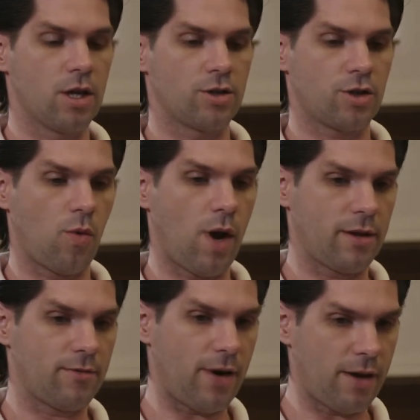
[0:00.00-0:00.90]
So while
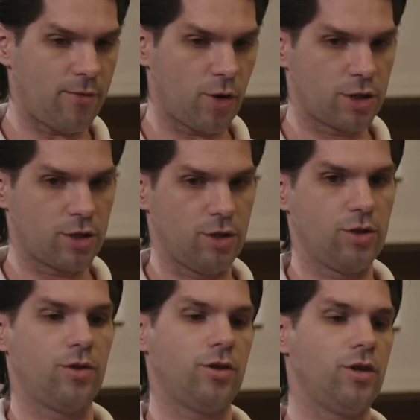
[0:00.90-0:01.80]
in
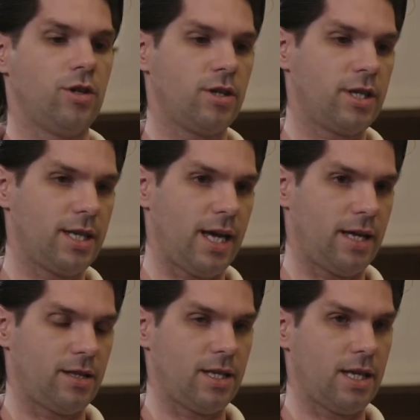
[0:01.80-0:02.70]
542, you're looking
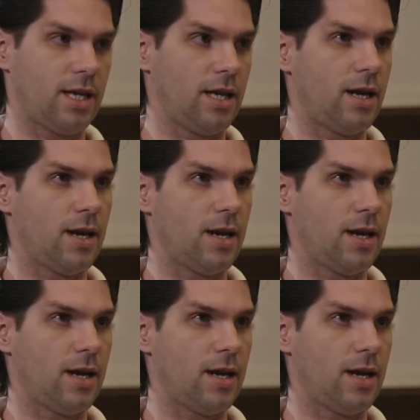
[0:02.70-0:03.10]
at the